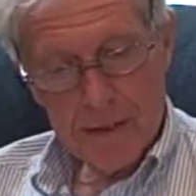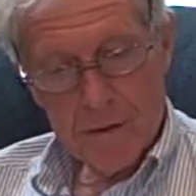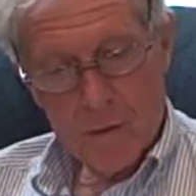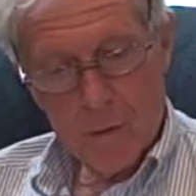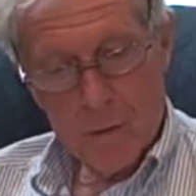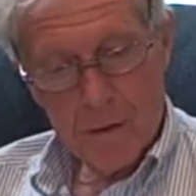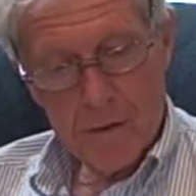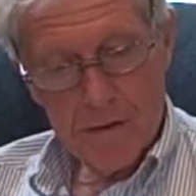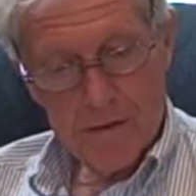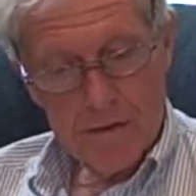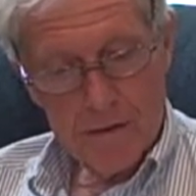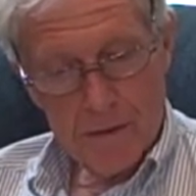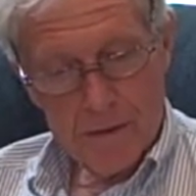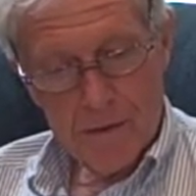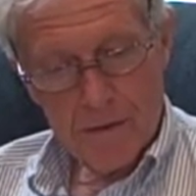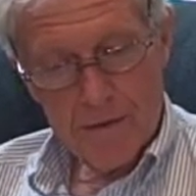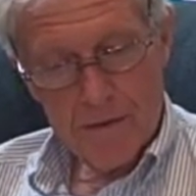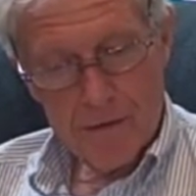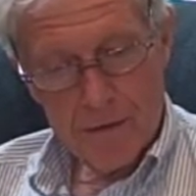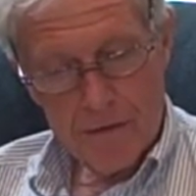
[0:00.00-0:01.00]
one's
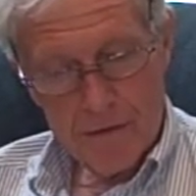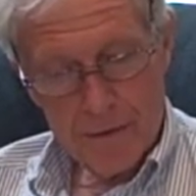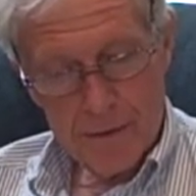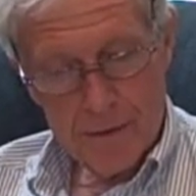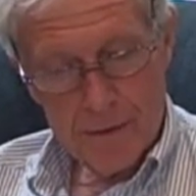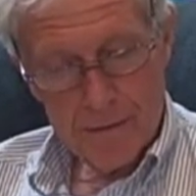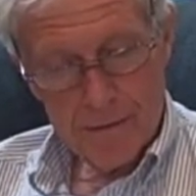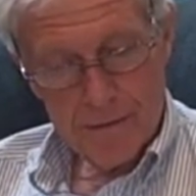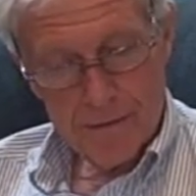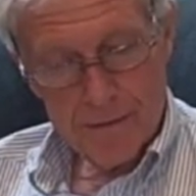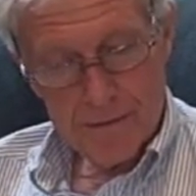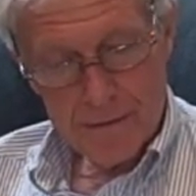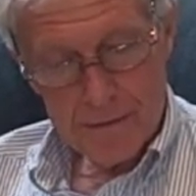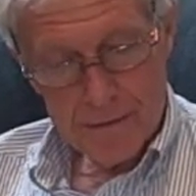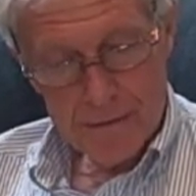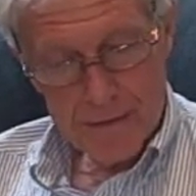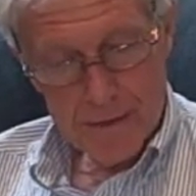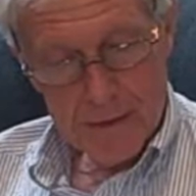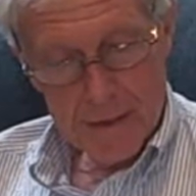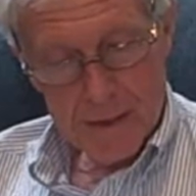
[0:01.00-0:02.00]
search for self,
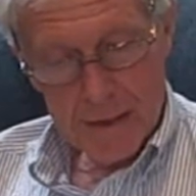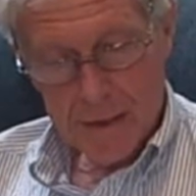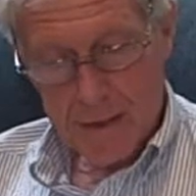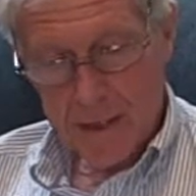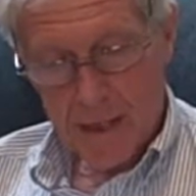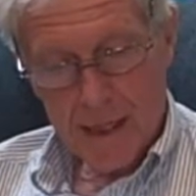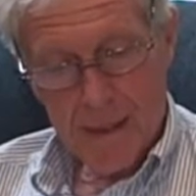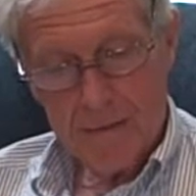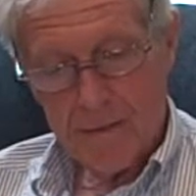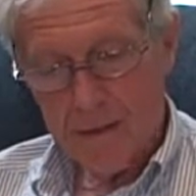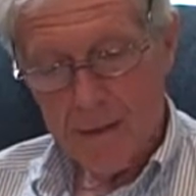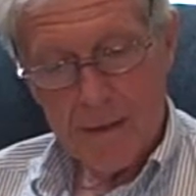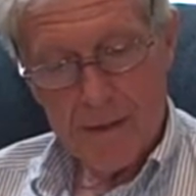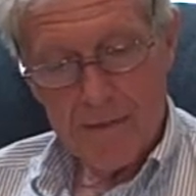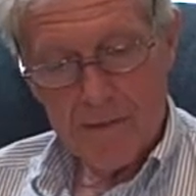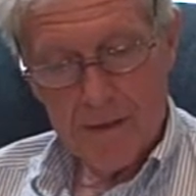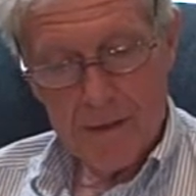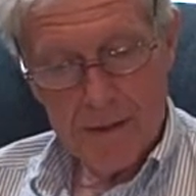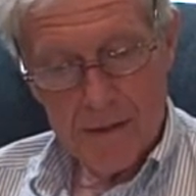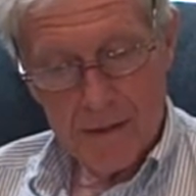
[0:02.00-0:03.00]
and the
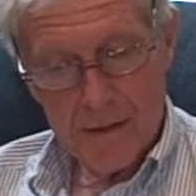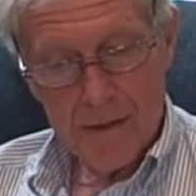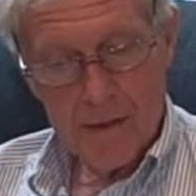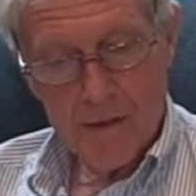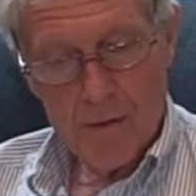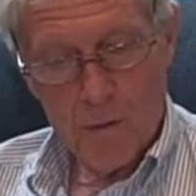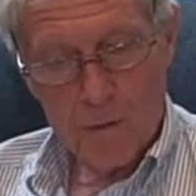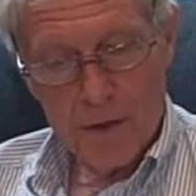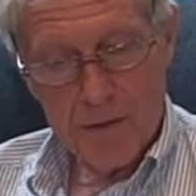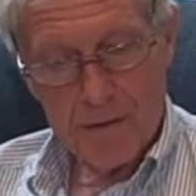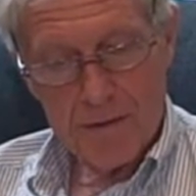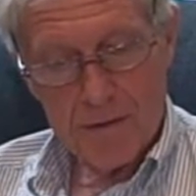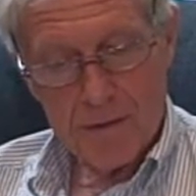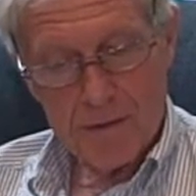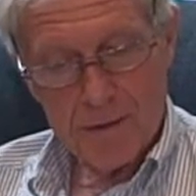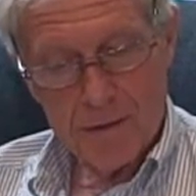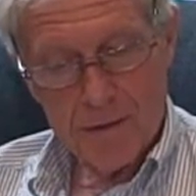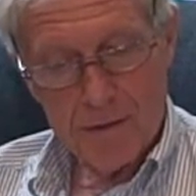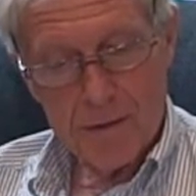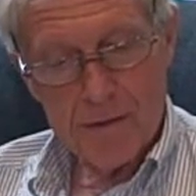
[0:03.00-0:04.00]
never-ending
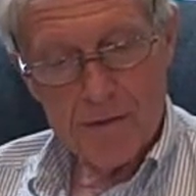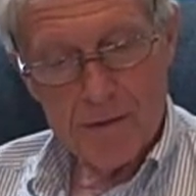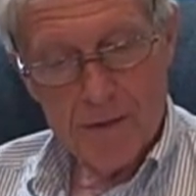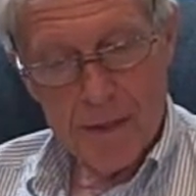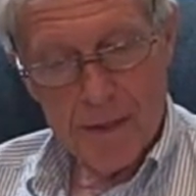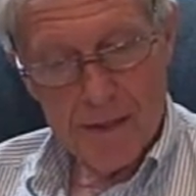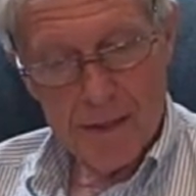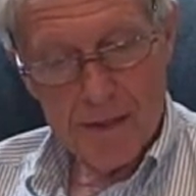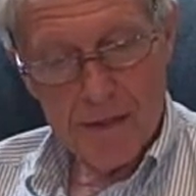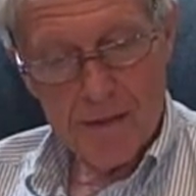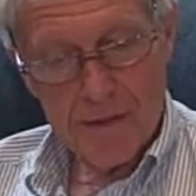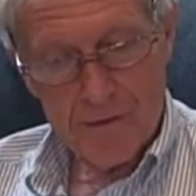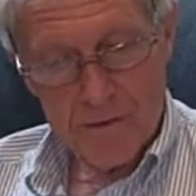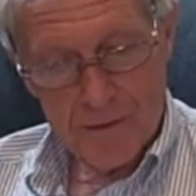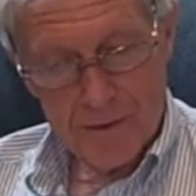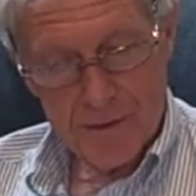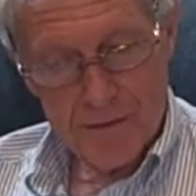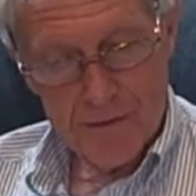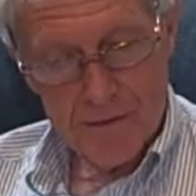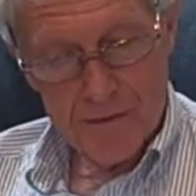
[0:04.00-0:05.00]
question, does God
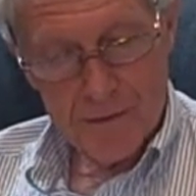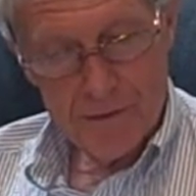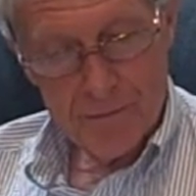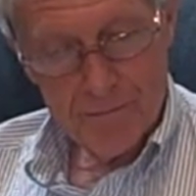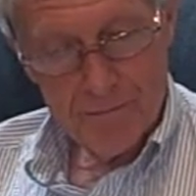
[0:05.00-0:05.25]
exist?